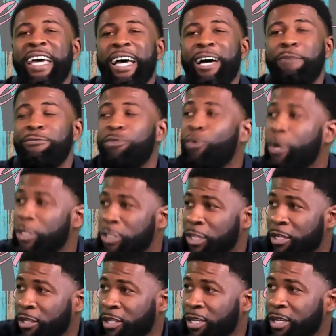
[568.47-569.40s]

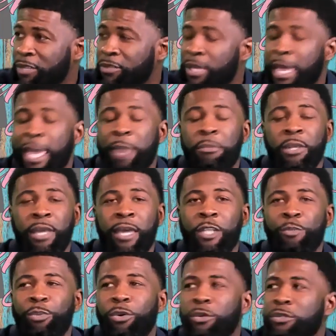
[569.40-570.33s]
Fortunately, the
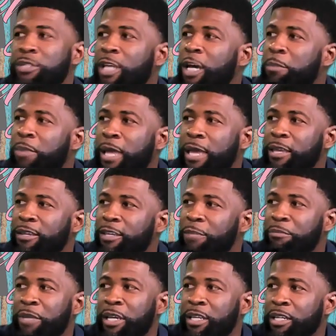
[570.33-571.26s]
ambulance pulls up like
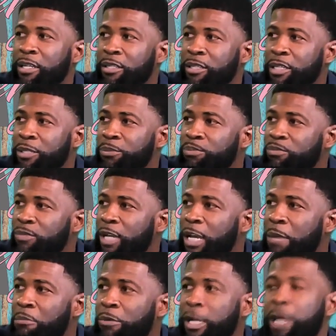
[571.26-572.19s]
immediately
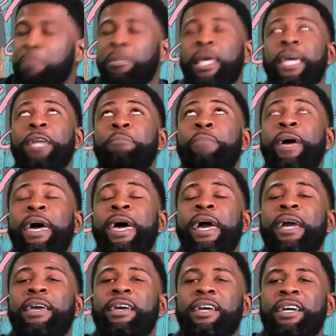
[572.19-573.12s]
when I'm laying
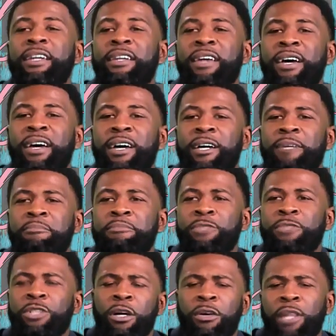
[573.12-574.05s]
back. And
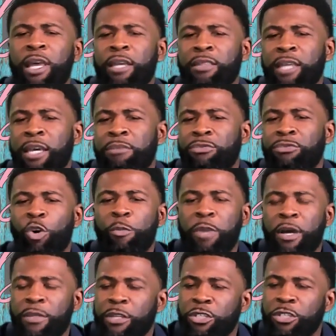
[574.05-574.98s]
so like they throw
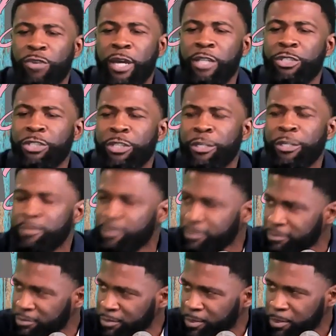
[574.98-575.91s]
me on the stretcher.
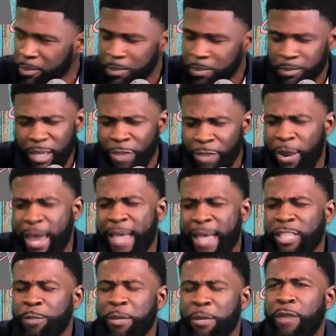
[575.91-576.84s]
They're
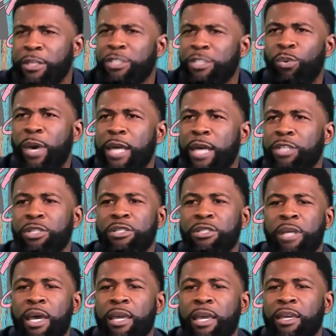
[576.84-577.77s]
asking me all these
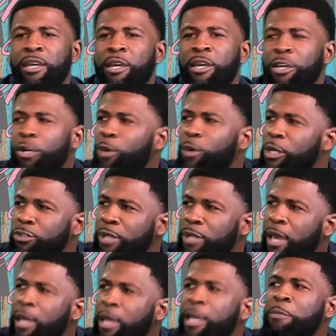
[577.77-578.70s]
questions like, what's your
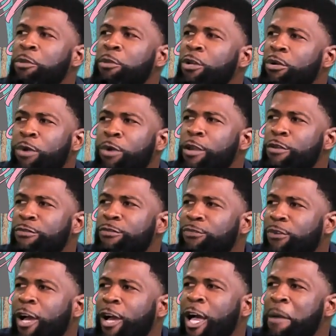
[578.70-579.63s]
name? Where are you
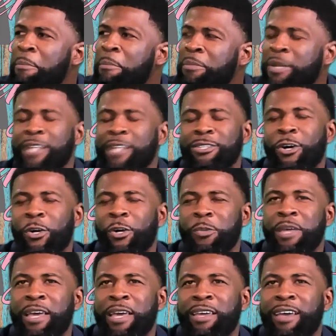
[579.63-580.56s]
from? And I told
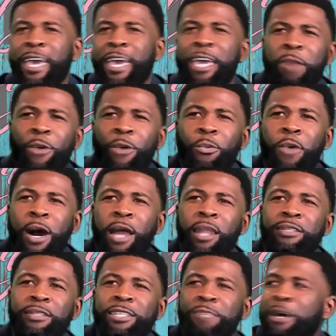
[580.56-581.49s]
them like, hey, my
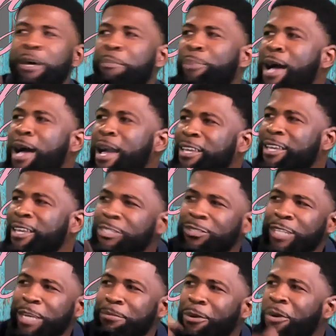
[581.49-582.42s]
wallet's in my pocket.
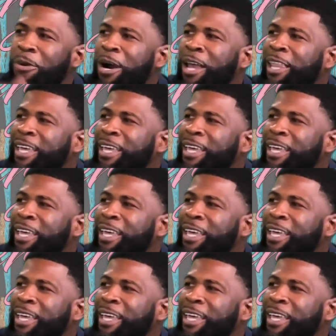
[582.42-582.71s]
Just get my wallet.